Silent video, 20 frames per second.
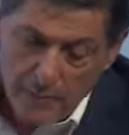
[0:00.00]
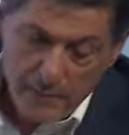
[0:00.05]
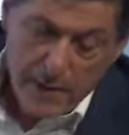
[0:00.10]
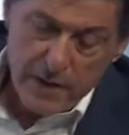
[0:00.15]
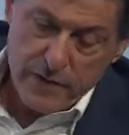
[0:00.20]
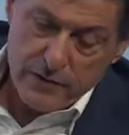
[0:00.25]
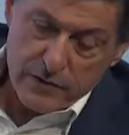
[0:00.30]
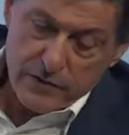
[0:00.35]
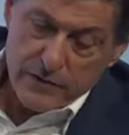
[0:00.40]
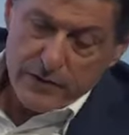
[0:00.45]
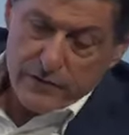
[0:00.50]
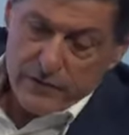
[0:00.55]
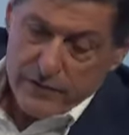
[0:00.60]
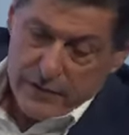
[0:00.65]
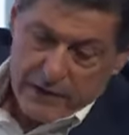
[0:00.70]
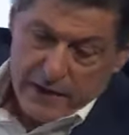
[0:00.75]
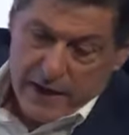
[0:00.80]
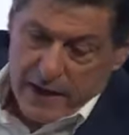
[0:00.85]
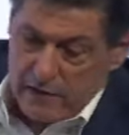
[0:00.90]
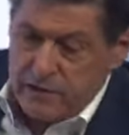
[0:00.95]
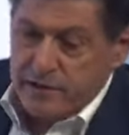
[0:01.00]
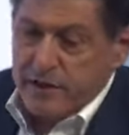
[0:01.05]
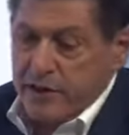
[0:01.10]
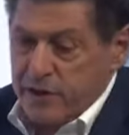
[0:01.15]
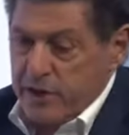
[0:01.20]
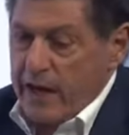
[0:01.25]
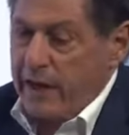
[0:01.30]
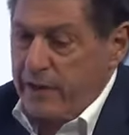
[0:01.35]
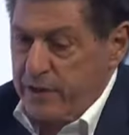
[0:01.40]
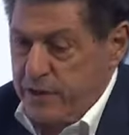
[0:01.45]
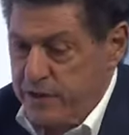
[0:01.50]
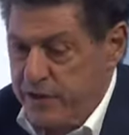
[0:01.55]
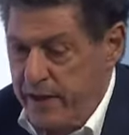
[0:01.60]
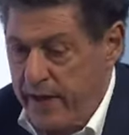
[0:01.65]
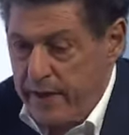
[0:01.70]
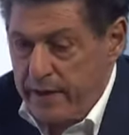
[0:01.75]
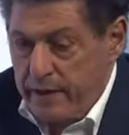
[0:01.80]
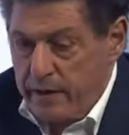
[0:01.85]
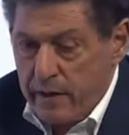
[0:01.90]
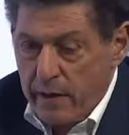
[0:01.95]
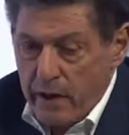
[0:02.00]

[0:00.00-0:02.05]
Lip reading: mean, here's the challenge then.